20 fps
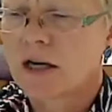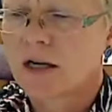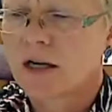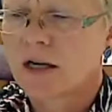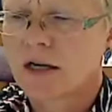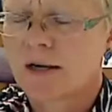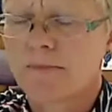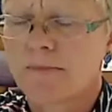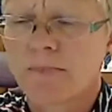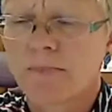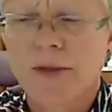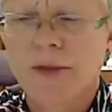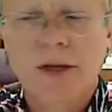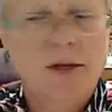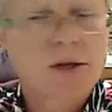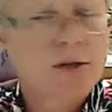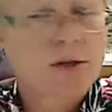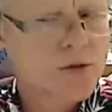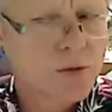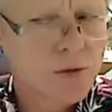
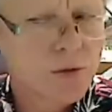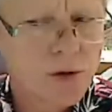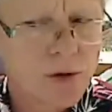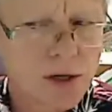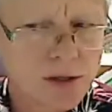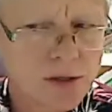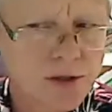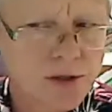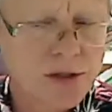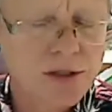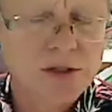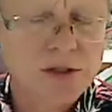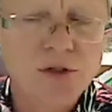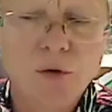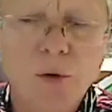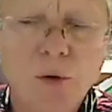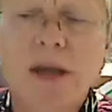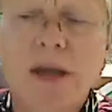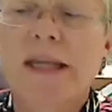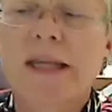to
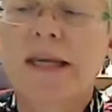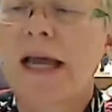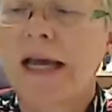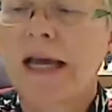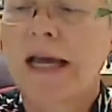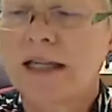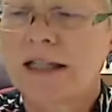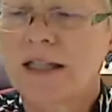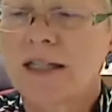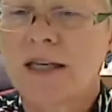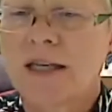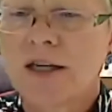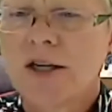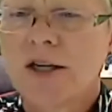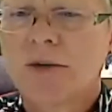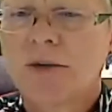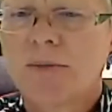120 days